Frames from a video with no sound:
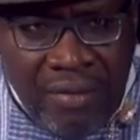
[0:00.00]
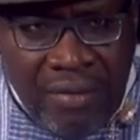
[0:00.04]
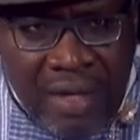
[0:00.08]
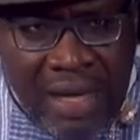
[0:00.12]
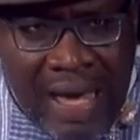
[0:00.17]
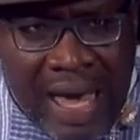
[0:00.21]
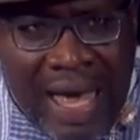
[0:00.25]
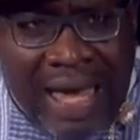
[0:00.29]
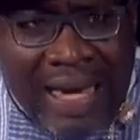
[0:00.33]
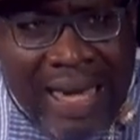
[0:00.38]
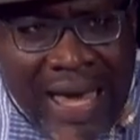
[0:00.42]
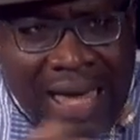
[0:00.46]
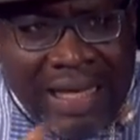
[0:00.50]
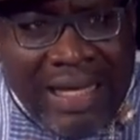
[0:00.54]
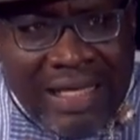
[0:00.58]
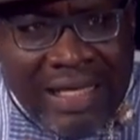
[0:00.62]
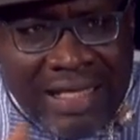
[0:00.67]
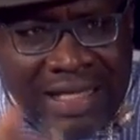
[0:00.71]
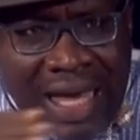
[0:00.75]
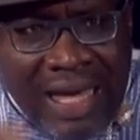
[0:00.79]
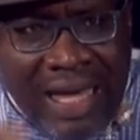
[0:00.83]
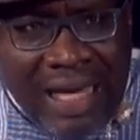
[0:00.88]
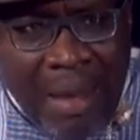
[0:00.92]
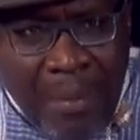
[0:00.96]
And that is
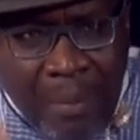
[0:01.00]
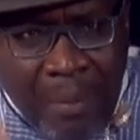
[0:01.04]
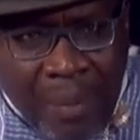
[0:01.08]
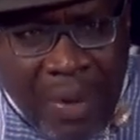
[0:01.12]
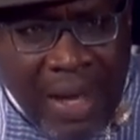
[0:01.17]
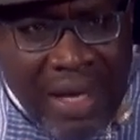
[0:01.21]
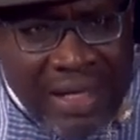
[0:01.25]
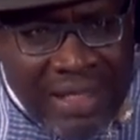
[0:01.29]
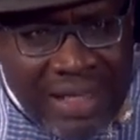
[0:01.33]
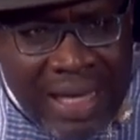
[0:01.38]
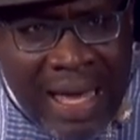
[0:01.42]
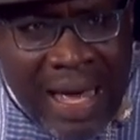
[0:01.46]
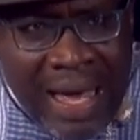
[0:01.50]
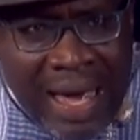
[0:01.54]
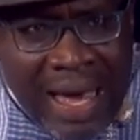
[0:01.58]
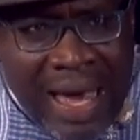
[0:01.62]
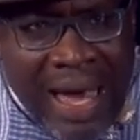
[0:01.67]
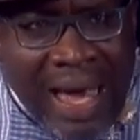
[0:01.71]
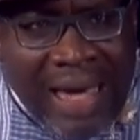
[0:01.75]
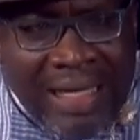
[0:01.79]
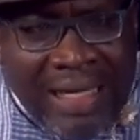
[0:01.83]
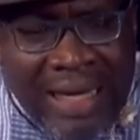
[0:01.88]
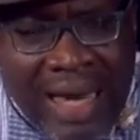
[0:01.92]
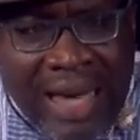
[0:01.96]
taking place
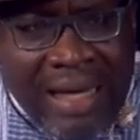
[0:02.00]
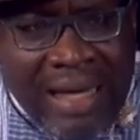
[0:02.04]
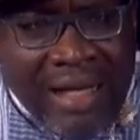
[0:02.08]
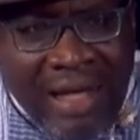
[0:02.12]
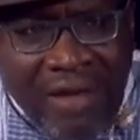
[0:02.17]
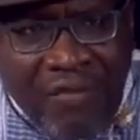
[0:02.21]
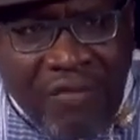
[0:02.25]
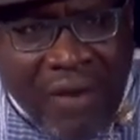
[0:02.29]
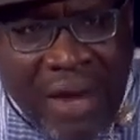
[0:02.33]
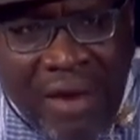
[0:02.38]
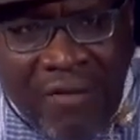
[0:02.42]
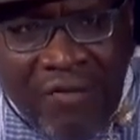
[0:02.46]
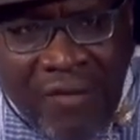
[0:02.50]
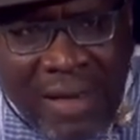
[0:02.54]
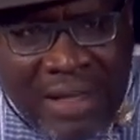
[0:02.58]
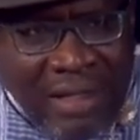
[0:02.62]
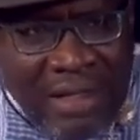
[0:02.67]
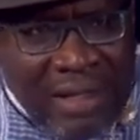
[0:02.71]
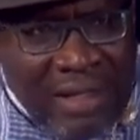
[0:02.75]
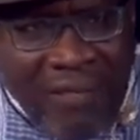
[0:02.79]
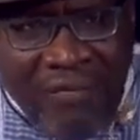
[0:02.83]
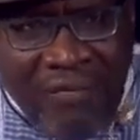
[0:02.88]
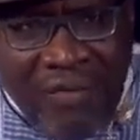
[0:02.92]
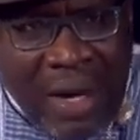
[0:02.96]
at
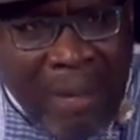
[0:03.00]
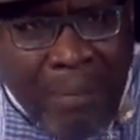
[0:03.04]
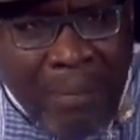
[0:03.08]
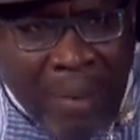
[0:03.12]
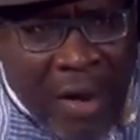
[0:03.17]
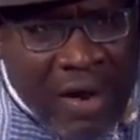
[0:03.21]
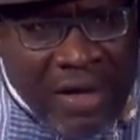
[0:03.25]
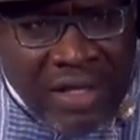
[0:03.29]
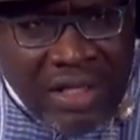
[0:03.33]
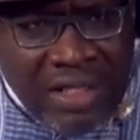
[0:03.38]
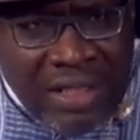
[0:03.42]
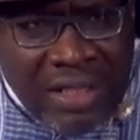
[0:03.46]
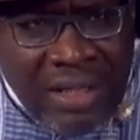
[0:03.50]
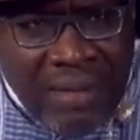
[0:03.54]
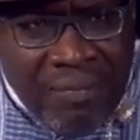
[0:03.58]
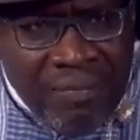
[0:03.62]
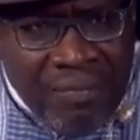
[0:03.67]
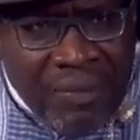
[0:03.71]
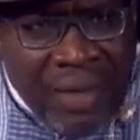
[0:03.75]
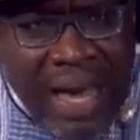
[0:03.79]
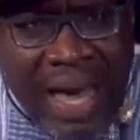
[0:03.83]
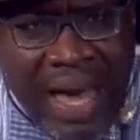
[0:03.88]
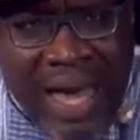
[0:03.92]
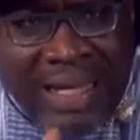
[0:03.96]
different points.
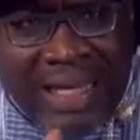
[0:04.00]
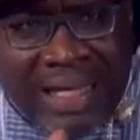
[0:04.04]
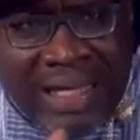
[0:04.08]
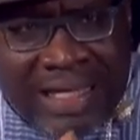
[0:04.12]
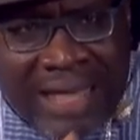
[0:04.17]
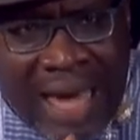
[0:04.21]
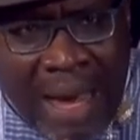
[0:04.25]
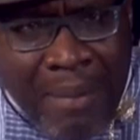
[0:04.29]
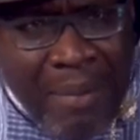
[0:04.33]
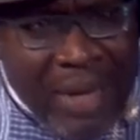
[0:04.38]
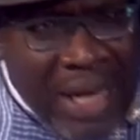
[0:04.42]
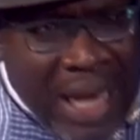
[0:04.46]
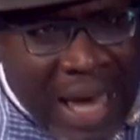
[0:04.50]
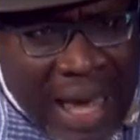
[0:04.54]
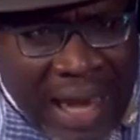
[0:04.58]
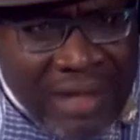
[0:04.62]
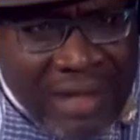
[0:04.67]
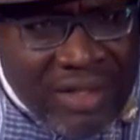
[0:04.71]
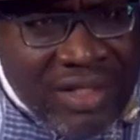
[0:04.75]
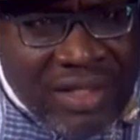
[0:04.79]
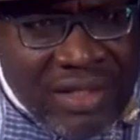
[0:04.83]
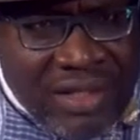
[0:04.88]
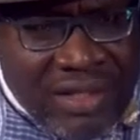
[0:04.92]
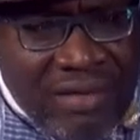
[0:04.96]
At the
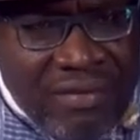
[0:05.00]
terminals,